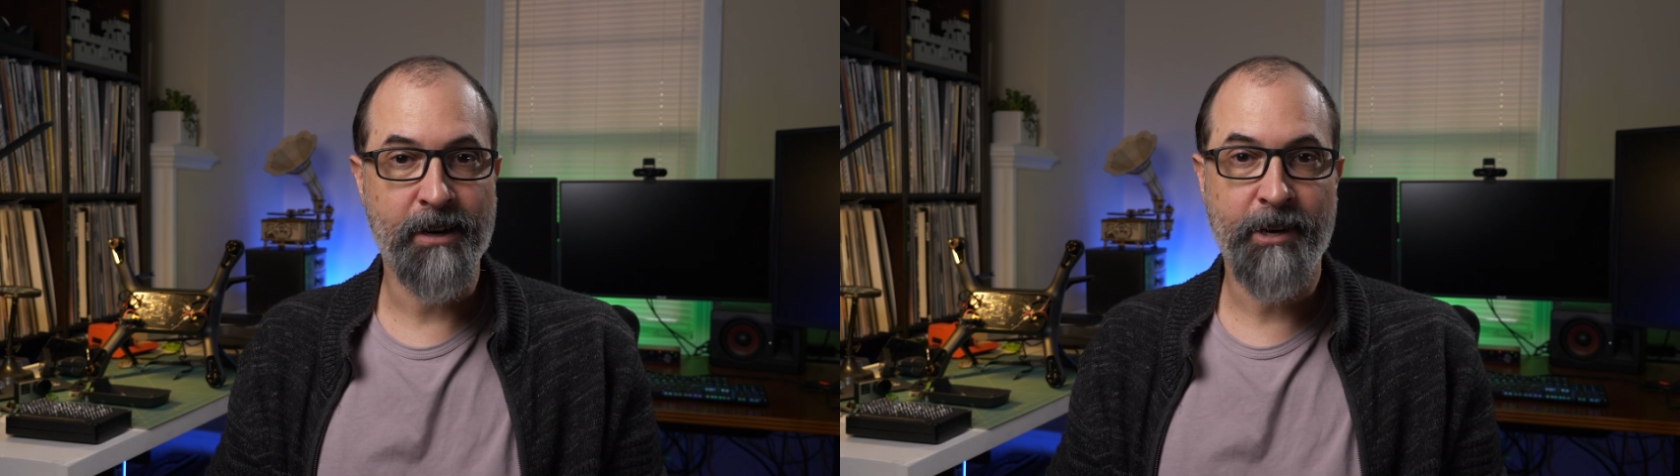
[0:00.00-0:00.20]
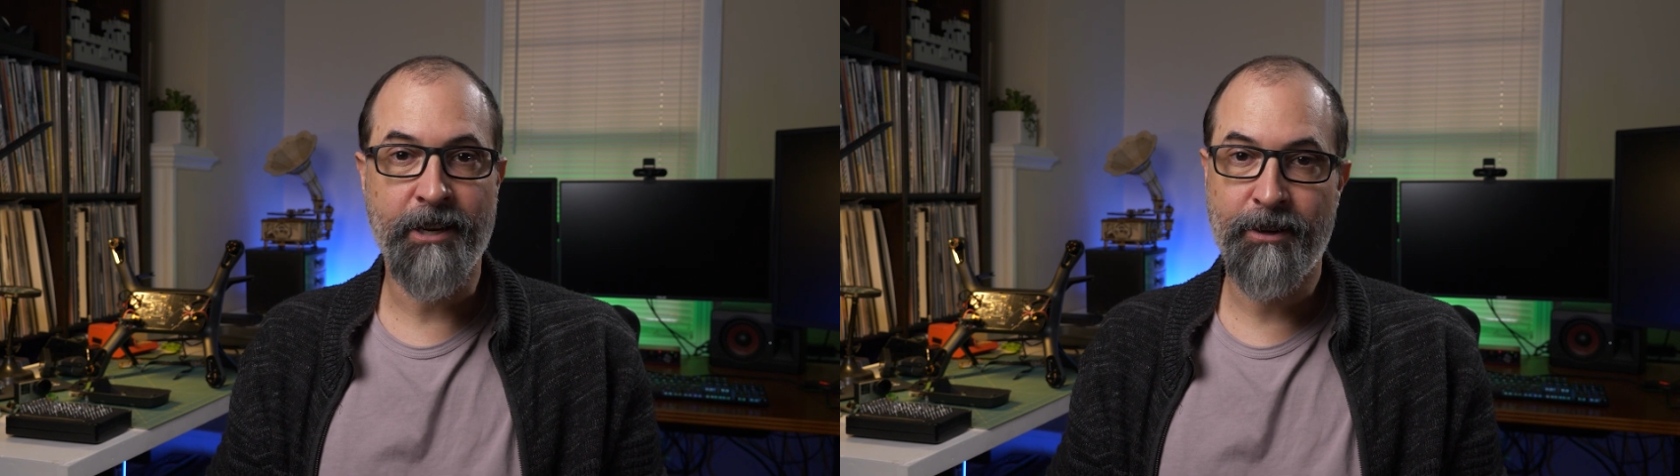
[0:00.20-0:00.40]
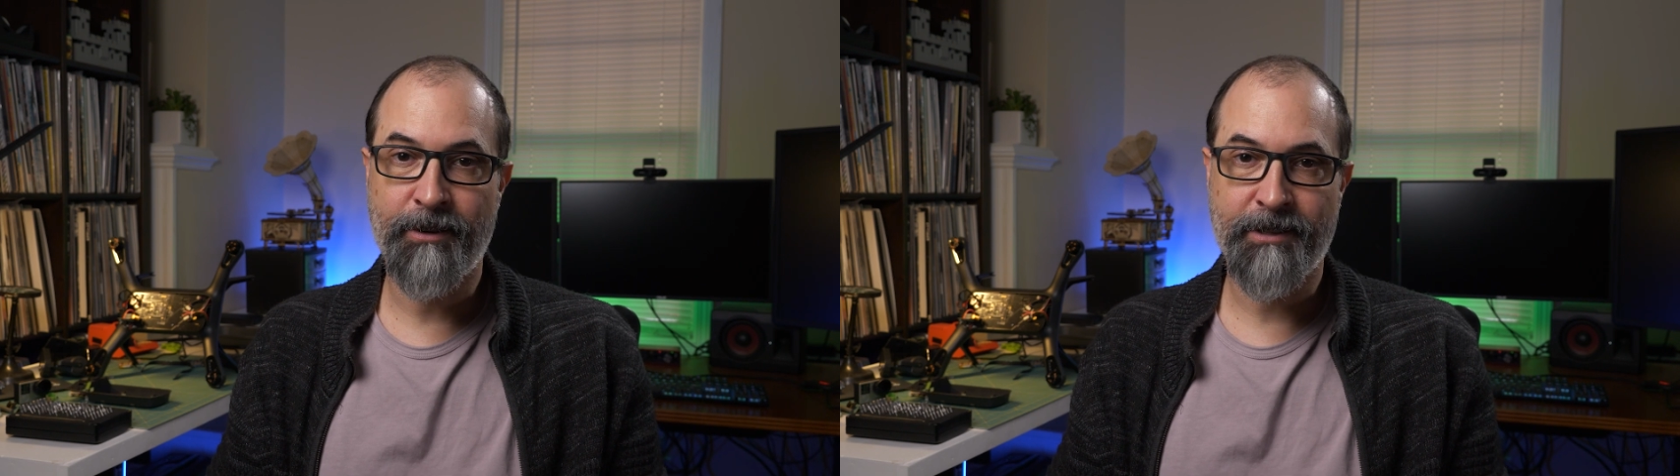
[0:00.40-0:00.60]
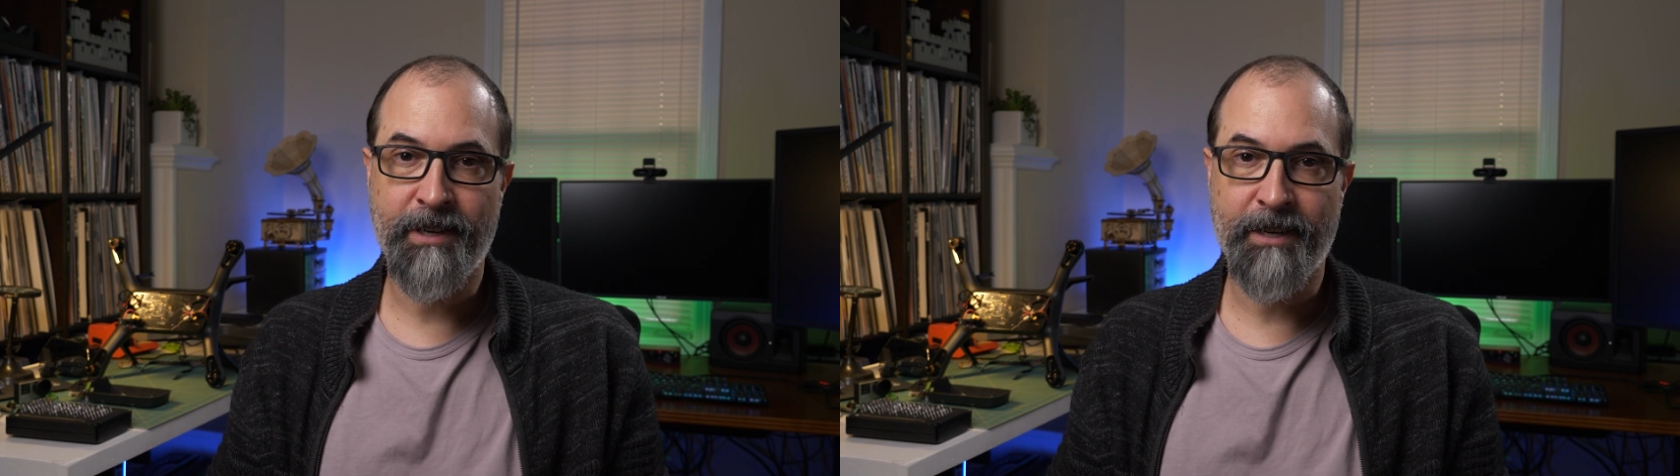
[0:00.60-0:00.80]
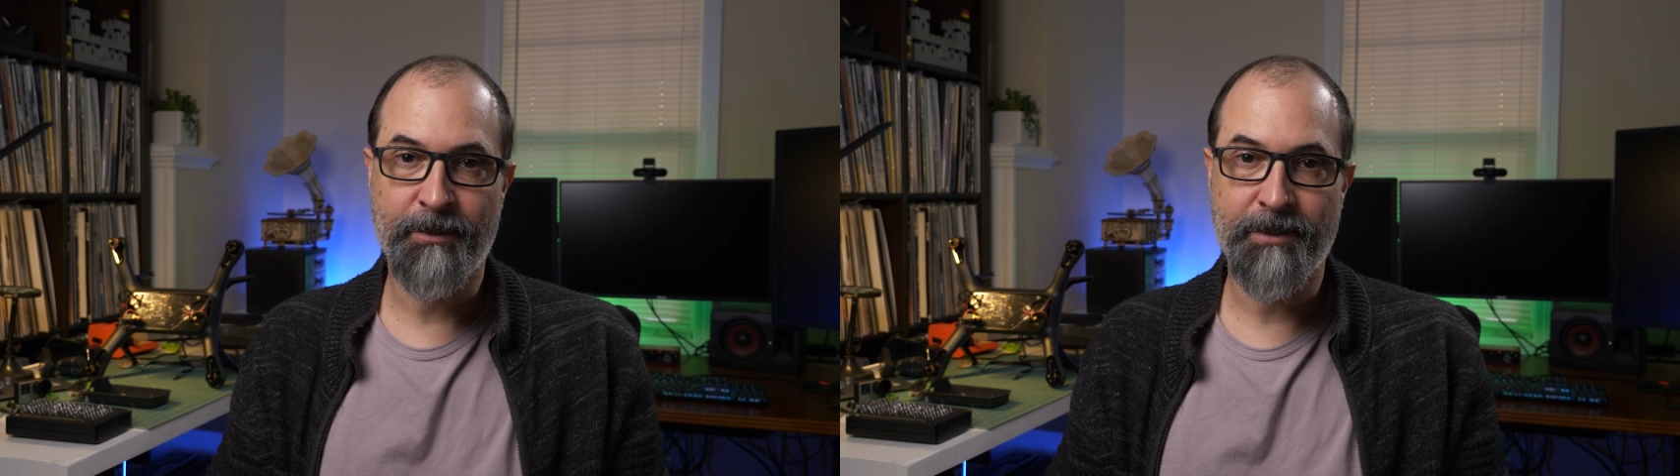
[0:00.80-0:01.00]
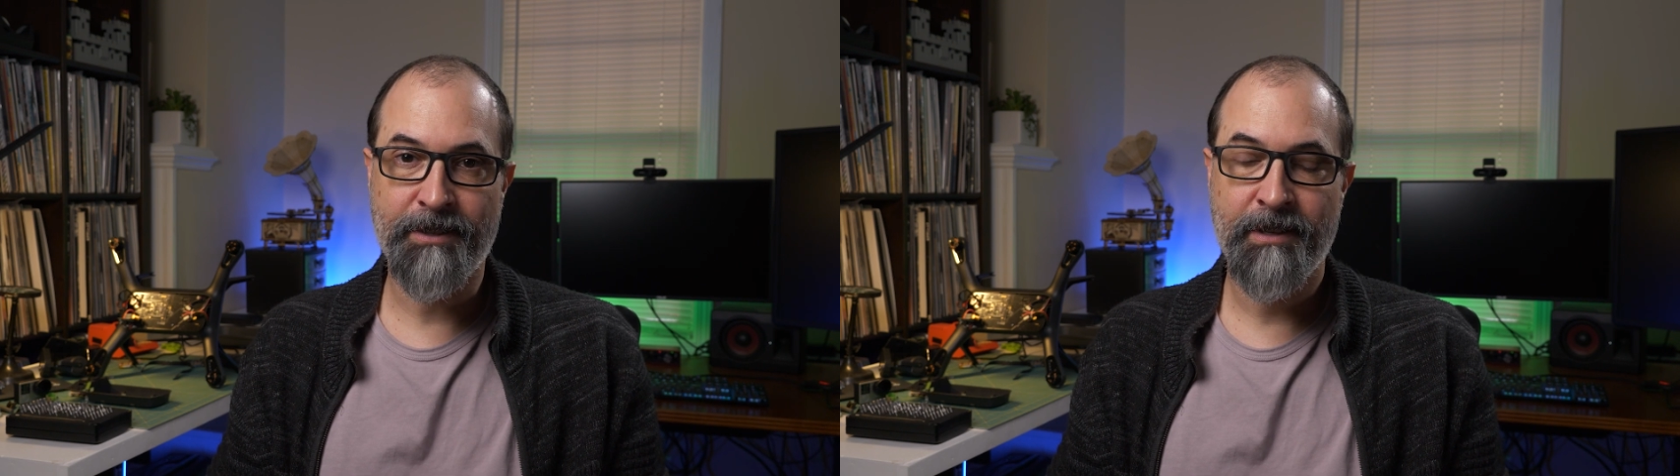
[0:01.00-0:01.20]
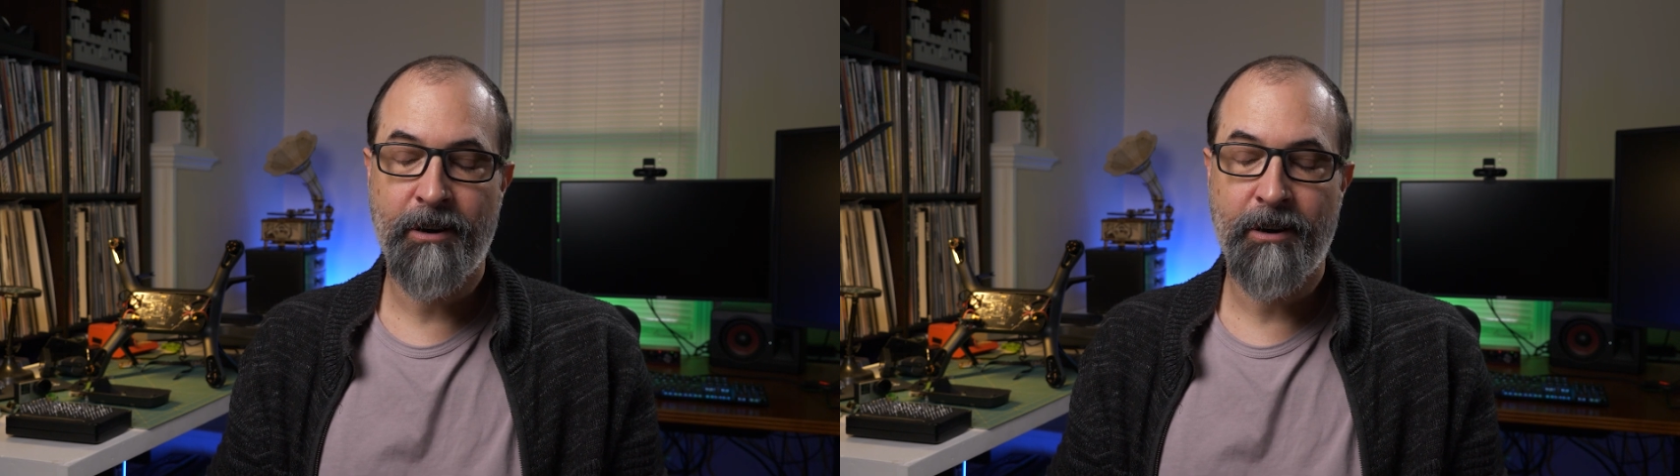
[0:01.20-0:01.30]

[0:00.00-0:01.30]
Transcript: about unicycles